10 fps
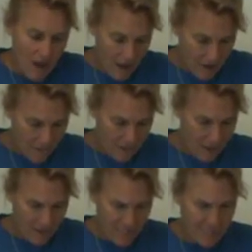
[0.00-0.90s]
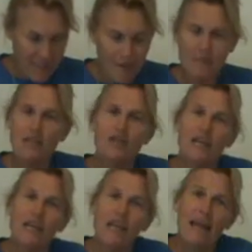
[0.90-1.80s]
Like this encapsulator you
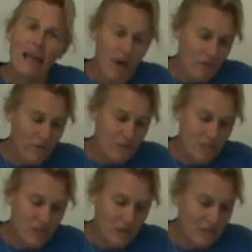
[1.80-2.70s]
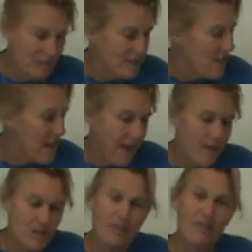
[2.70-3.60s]
can get at health food stores, and
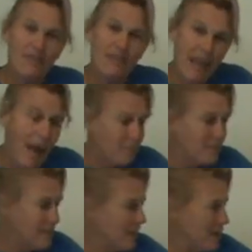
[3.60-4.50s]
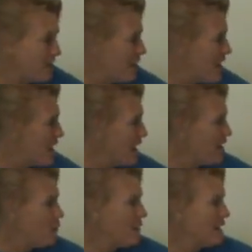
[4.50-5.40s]
there's 50 caps in here.
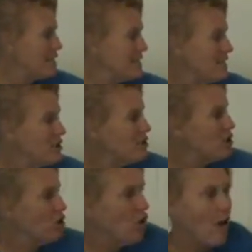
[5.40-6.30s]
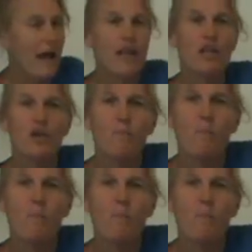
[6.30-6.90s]
And what I did is you go ahead and you